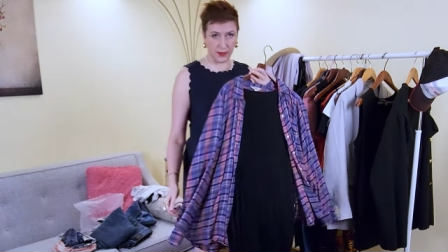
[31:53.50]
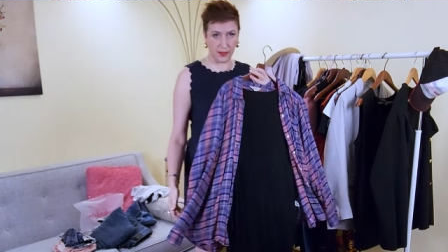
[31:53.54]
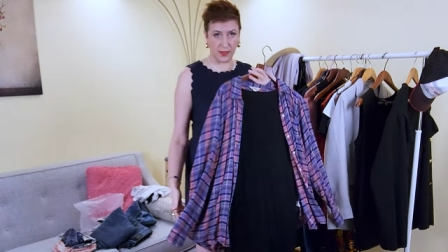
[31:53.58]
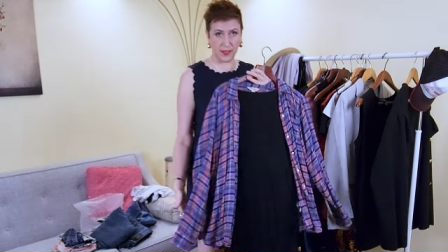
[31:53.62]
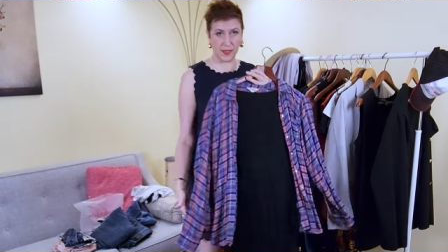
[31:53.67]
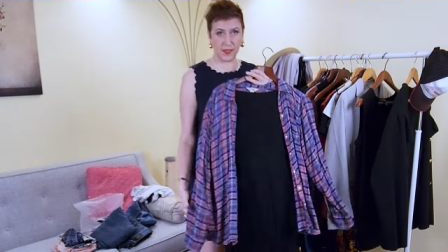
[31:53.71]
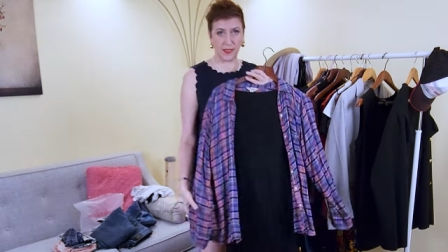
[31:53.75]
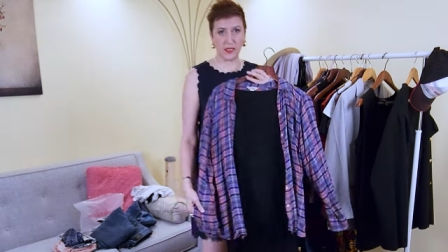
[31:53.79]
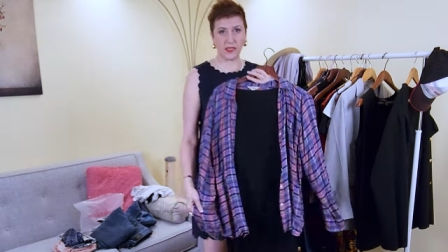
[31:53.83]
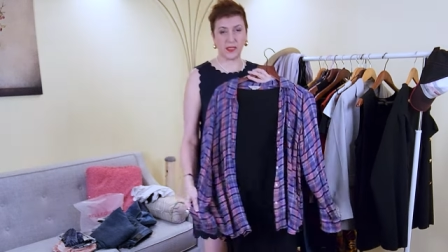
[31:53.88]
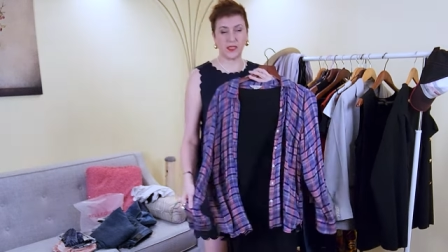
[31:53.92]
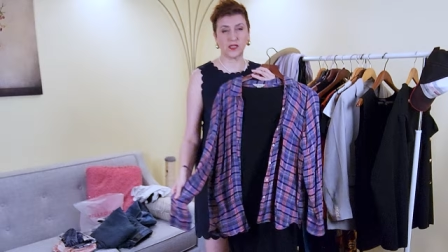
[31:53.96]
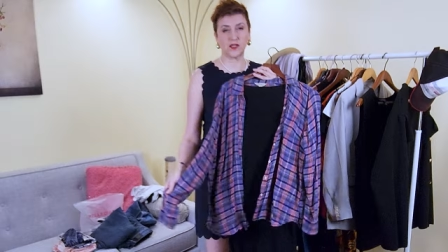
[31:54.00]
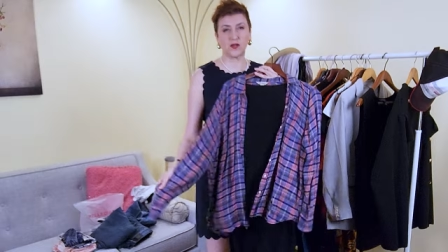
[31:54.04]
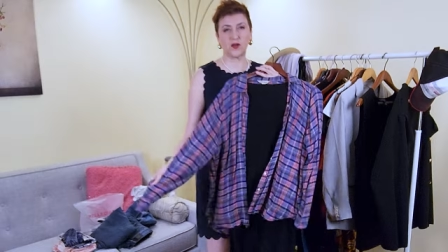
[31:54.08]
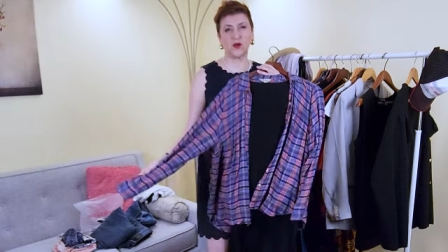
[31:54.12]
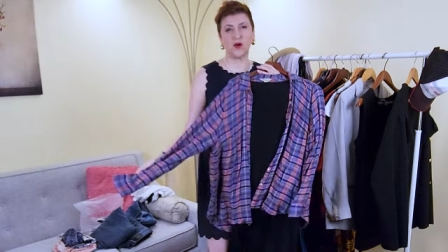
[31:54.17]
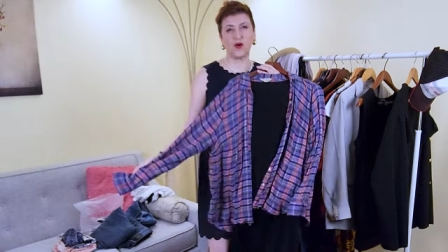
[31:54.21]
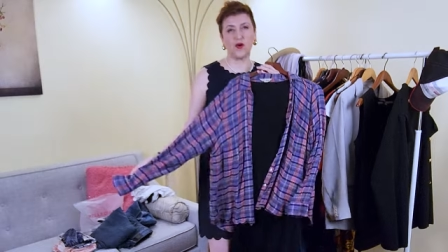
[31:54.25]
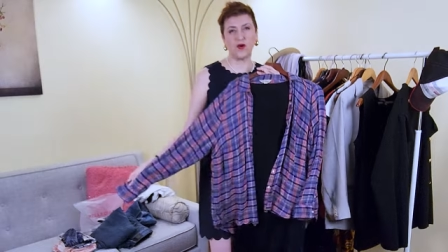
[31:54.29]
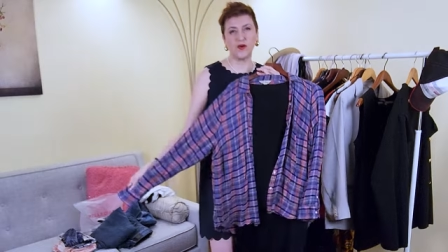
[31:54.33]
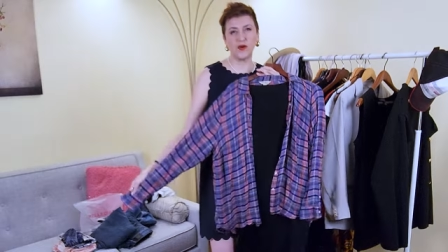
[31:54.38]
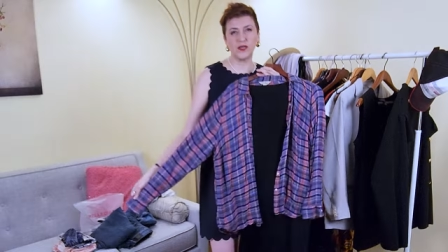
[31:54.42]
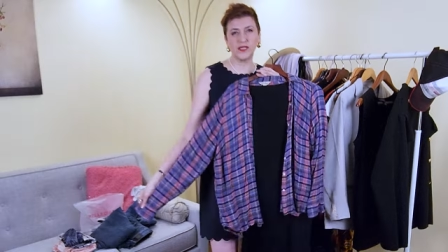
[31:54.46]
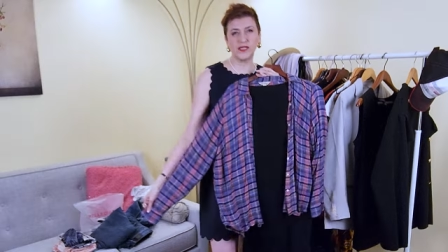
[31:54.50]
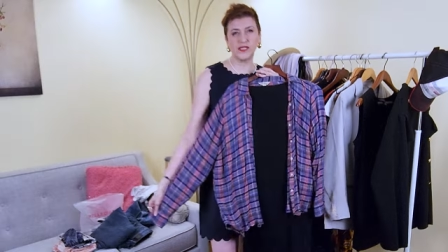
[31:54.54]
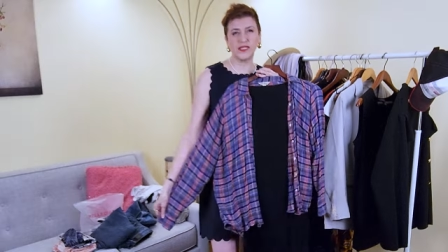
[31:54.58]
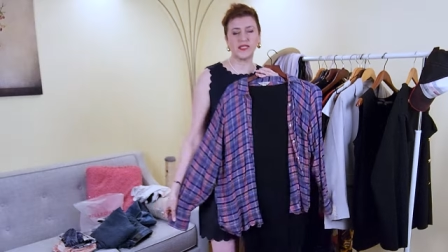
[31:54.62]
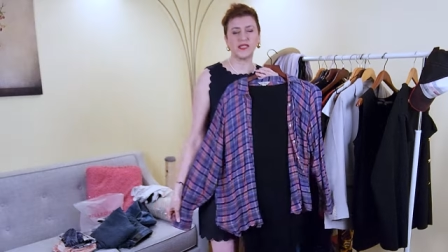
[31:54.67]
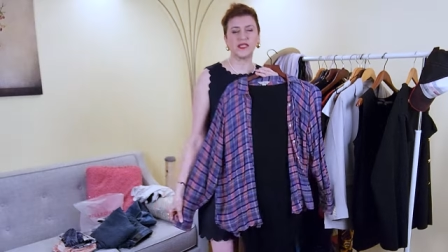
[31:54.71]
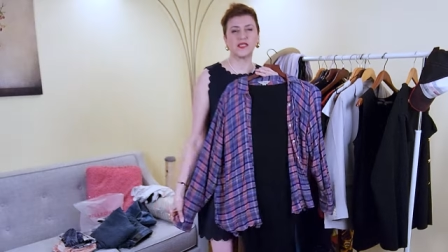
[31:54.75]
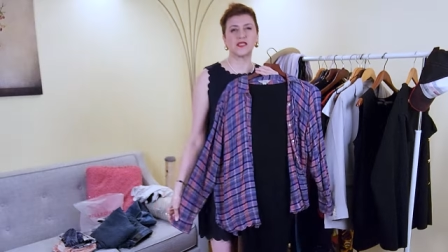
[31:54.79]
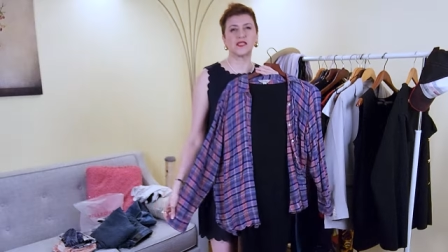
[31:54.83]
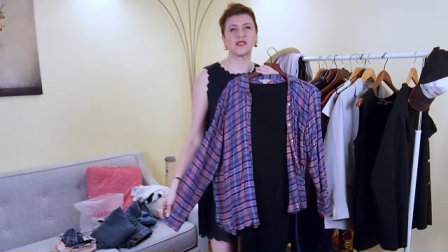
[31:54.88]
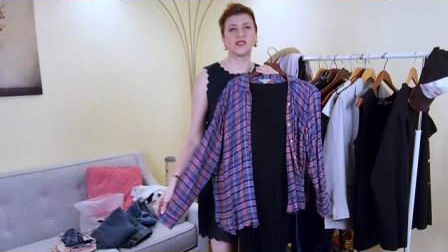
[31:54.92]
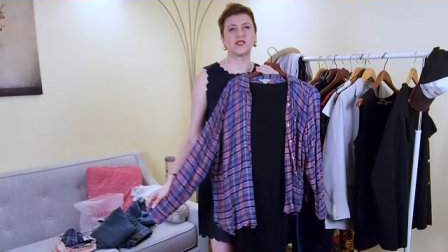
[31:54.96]
This is cozy,
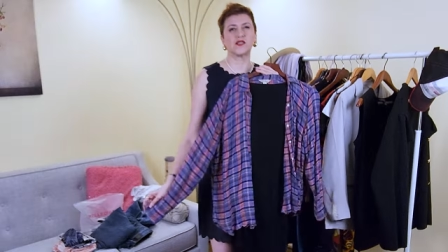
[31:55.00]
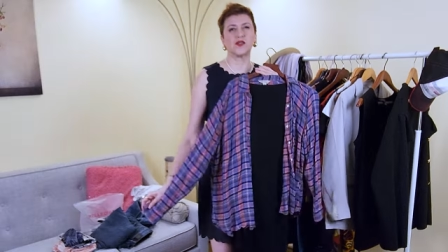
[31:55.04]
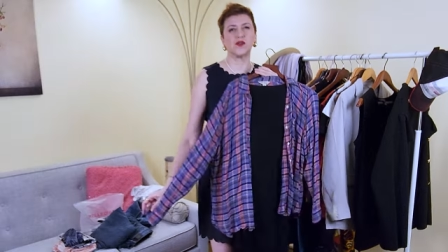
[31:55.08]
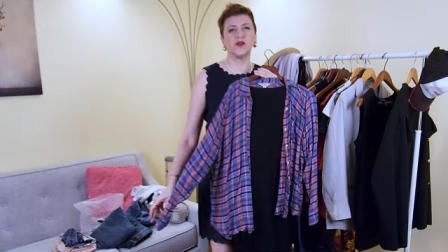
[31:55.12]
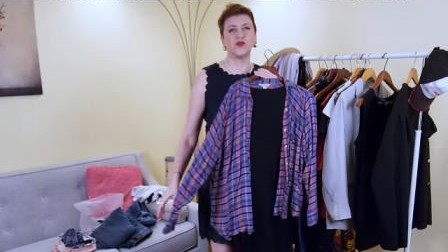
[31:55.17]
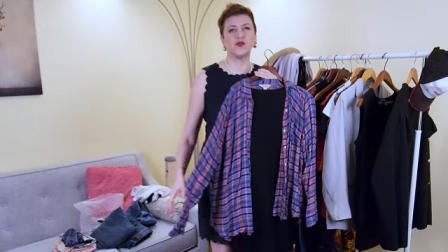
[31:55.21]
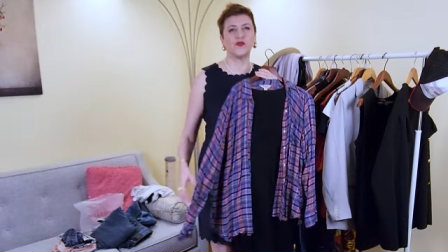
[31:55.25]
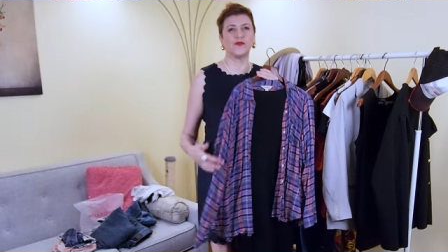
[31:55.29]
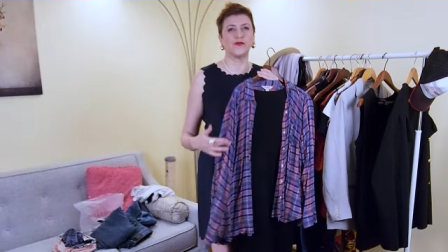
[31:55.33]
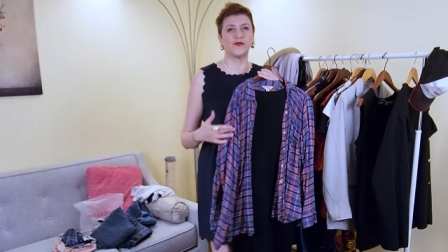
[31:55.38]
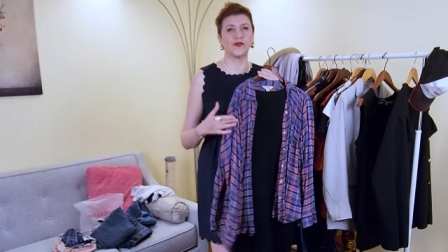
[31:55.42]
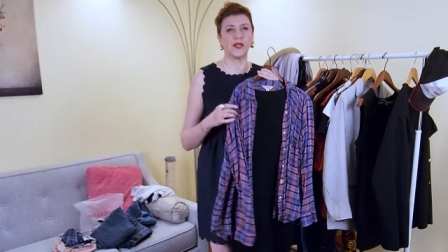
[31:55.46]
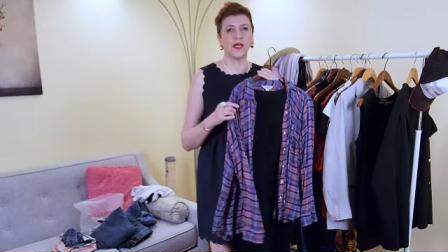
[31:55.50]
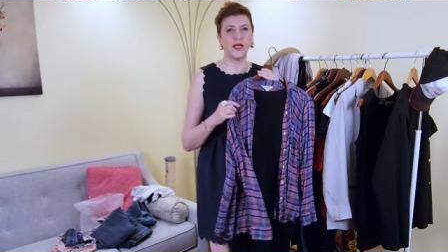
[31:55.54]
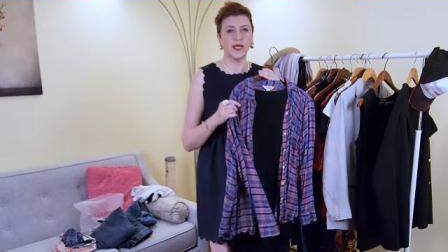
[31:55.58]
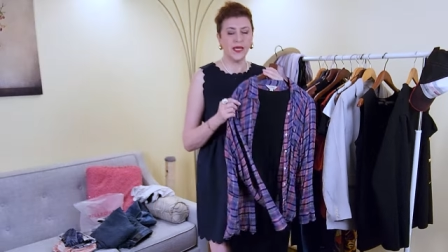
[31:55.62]
soft,